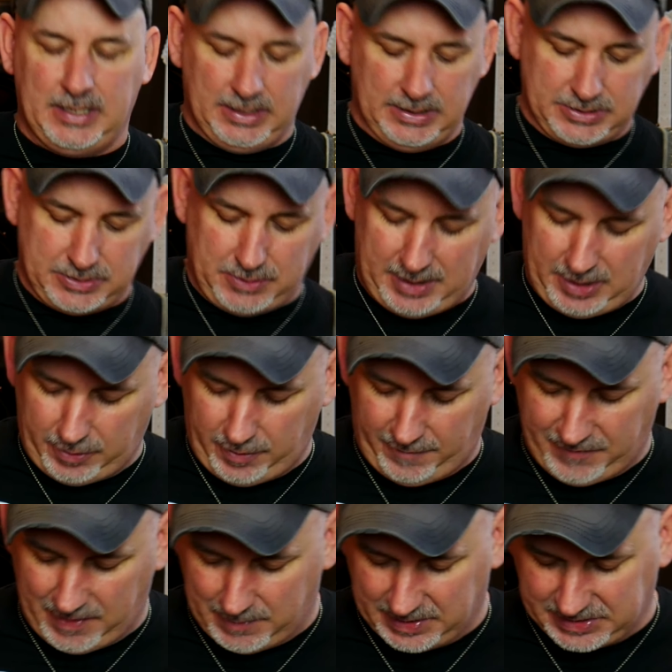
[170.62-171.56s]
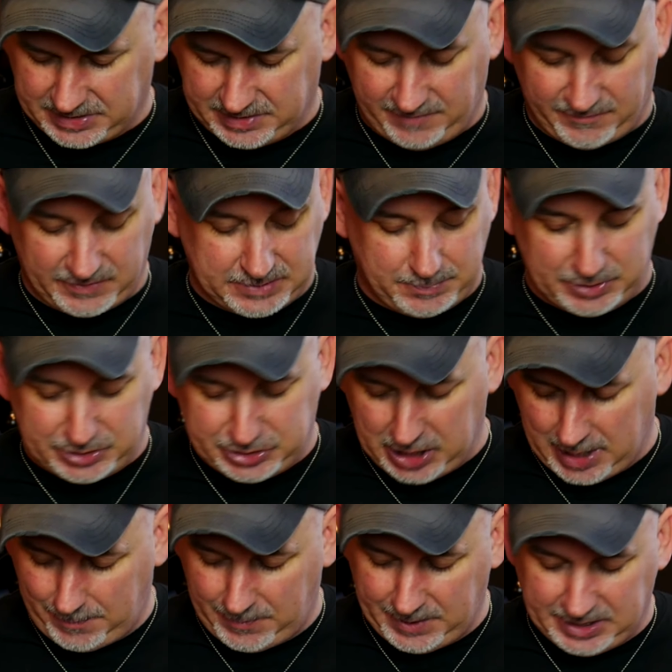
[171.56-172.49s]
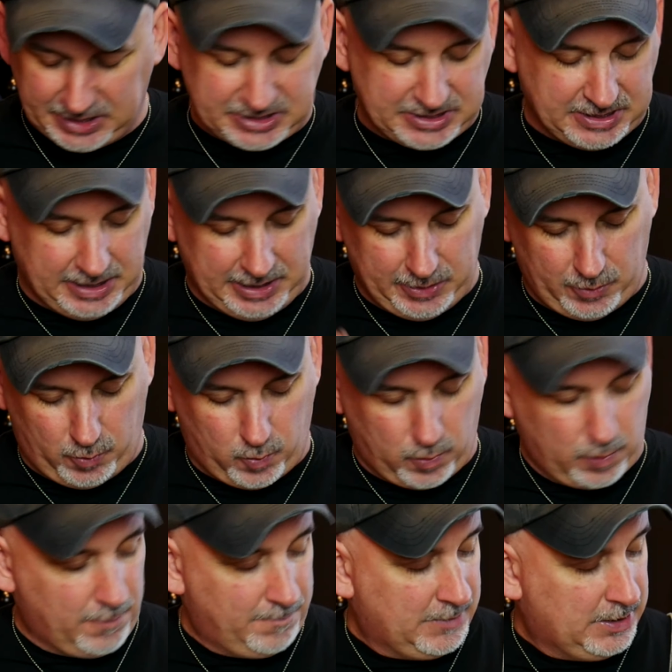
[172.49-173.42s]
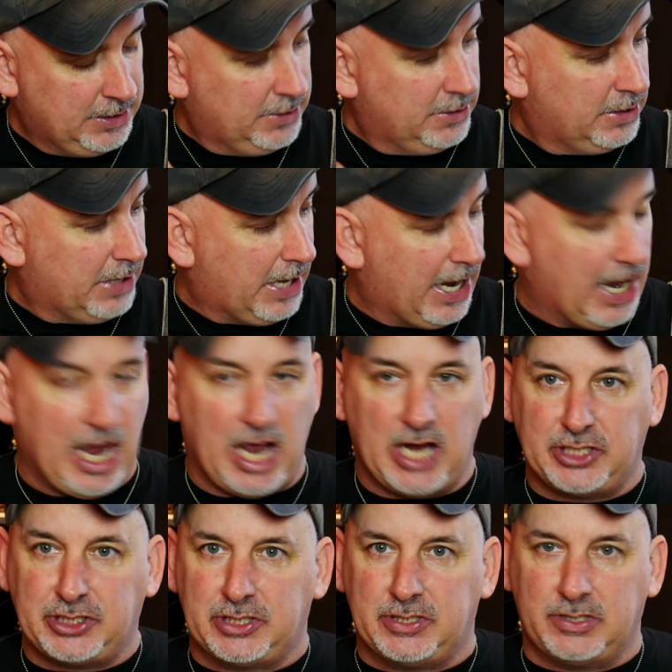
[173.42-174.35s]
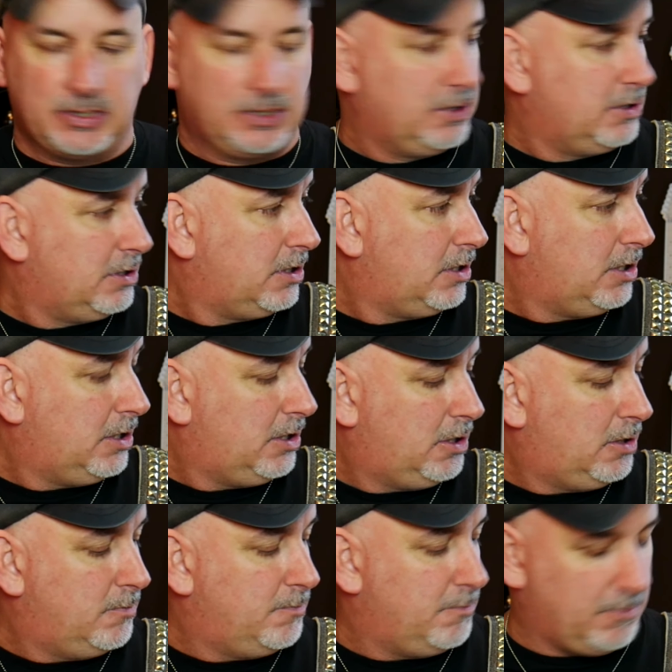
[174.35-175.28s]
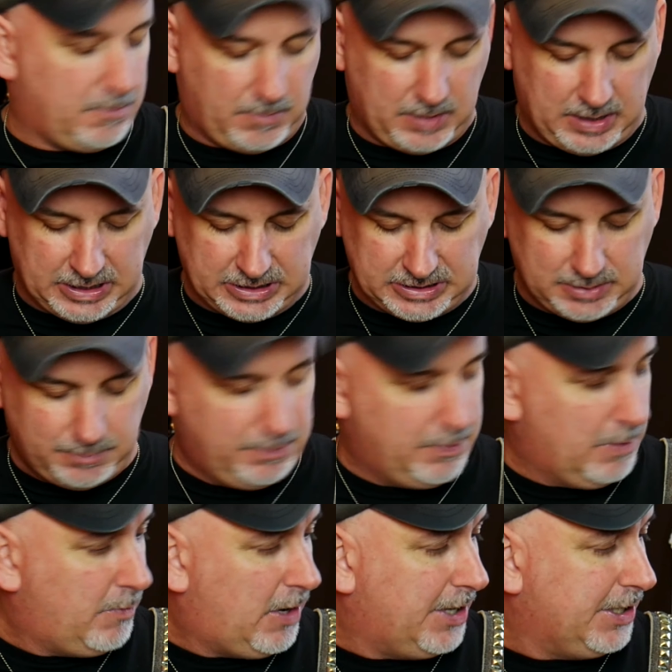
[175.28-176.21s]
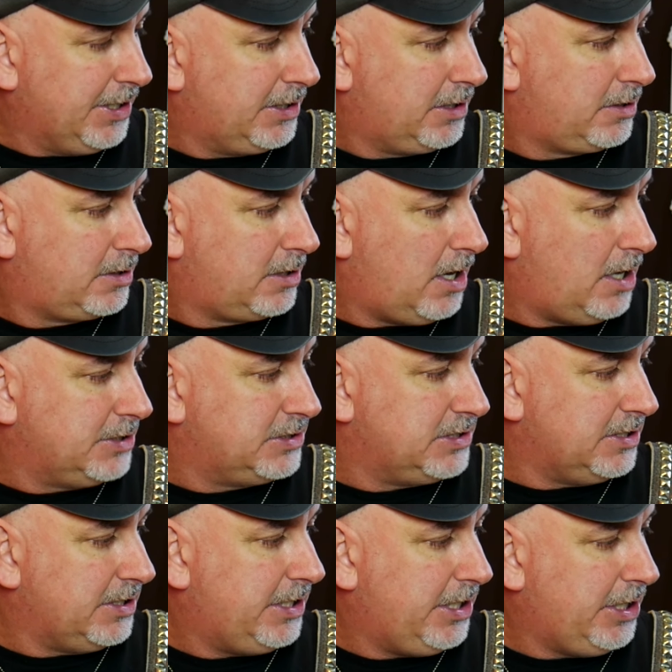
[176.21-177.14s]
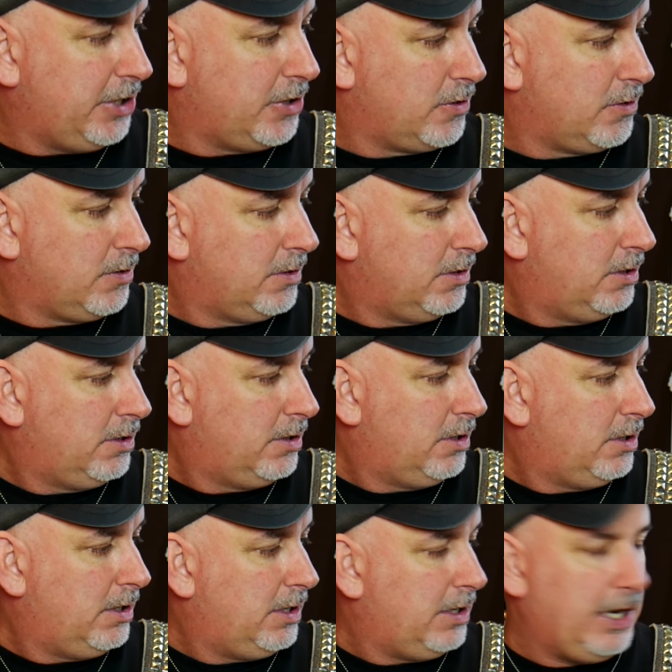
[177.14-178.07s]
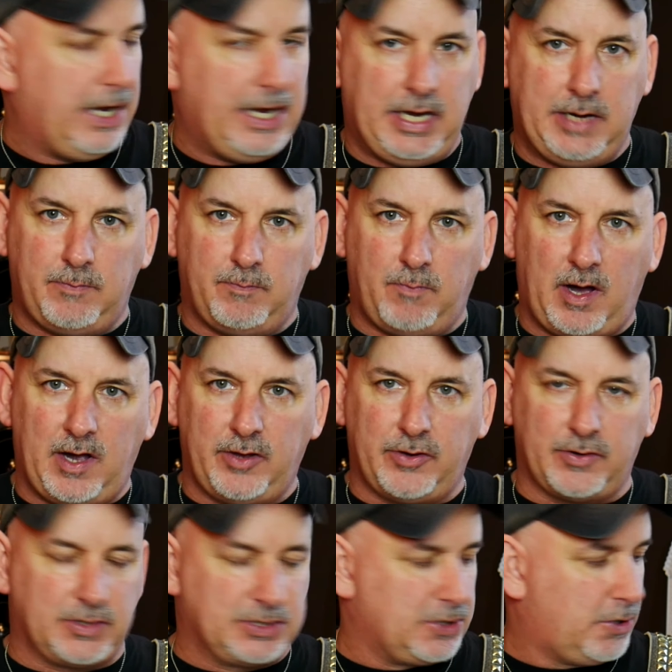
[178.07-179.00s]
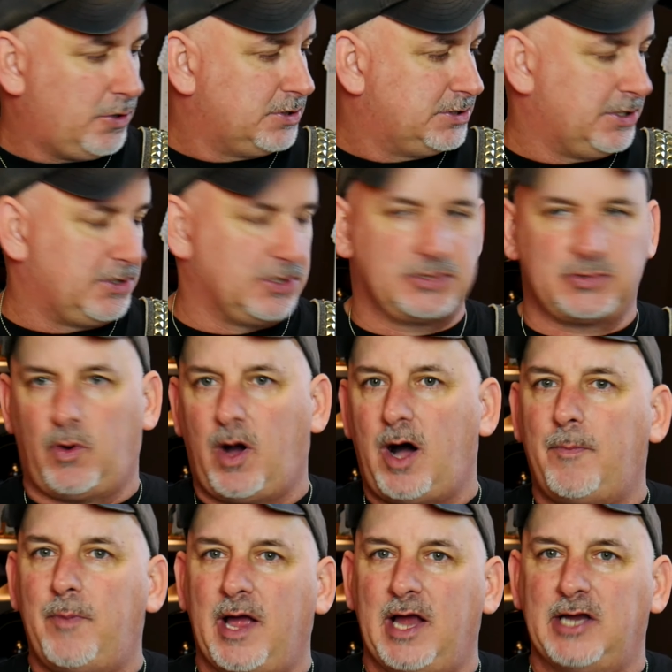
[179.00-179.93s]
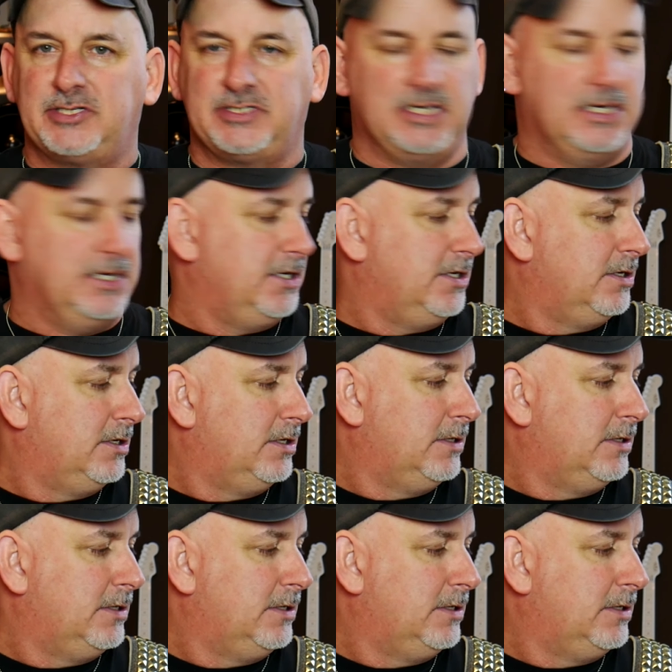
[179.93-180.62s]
So I don't know if that makes a difference, but Japanese Sin or Ash is the body content here. And in my other guitars that are Swamp Ash, say,